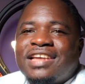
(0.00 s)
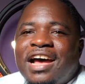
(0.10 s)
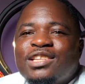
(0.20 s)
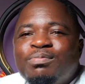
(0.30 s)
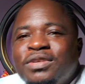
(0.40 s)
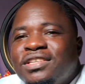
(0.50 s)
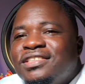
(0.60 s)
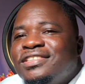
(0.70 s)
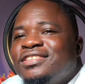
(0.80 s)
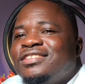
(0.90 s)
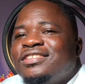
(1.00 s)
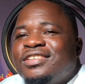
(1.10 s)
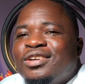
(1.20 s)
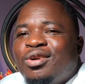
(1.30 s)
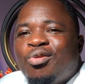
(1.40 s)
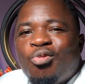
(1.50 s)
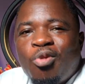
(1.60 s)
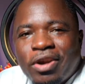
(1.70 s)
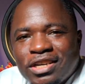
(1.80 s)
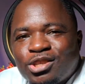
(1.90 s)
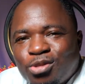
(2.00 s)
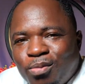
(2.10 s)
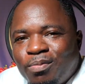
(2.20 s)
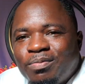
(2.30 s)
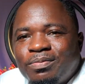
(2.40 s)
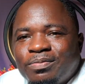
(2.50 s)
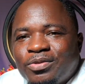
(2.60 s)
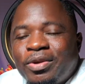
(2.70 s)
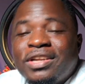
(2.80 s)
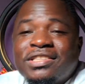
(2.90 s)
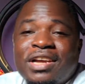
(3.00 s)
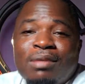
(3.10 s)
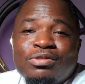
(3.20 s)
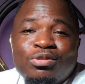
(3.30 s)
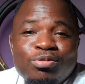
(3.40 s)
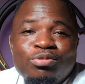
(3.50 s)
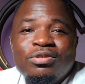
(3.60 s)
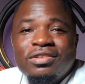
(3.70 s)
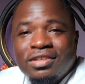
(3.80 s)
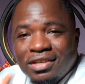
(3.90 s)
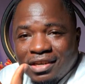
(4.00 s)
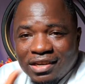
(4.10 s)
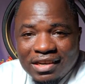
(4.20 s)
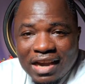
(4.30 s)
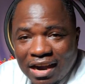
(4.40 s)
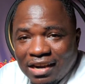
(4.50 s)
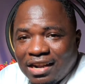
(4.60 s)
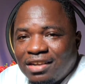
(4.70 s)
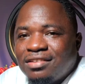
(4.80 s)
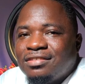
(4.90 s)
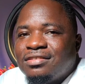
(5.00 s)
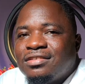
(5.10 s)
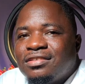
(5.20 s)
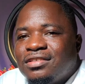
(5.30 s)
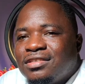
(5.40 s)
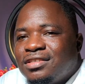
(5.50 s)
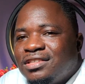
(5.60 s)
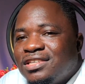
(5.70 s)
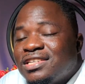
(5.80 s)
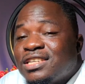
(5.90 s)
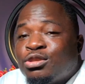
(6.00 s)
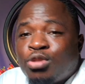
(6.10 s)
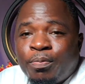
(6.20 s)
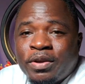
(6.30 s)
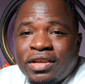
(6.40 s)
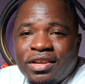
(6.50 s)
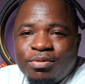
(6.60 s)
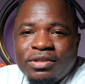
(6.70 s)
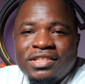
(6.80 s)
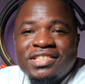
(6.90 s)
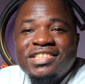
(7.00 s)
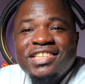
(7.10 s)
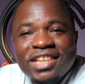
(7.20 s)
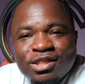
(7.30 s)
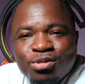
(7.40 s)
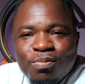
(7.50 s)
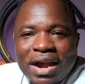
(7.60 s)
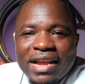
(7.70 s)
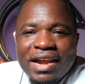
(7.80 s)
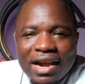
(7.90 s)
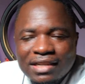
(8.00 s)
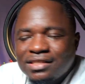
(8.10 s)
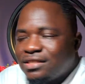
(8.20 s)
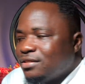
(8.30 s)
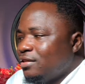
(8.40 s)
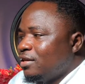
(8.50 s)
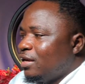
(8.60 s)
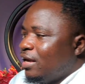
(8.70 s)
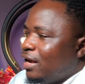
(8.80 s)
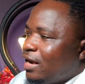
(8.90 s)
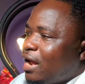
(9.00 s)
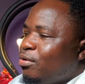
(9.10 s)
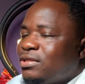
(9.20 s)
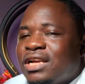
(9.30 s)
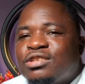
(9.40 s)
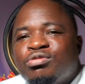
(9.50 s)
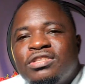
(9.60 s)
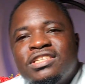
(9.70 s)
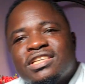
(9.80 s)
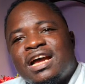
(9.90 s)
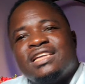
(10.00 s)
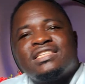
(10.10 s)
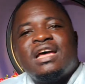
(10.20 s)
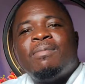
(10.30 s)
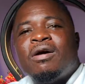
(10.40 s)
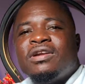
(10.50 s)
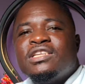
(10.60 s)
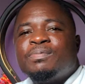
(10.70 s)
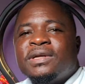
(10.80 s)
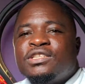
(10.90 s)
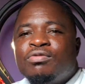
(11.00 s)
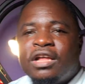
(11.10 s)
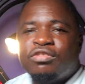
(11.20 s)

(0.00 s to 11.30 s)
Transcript: has been worrisome when it comes to Ghana. This is a topic which is dear to my heart, and I want us to discuss about this particular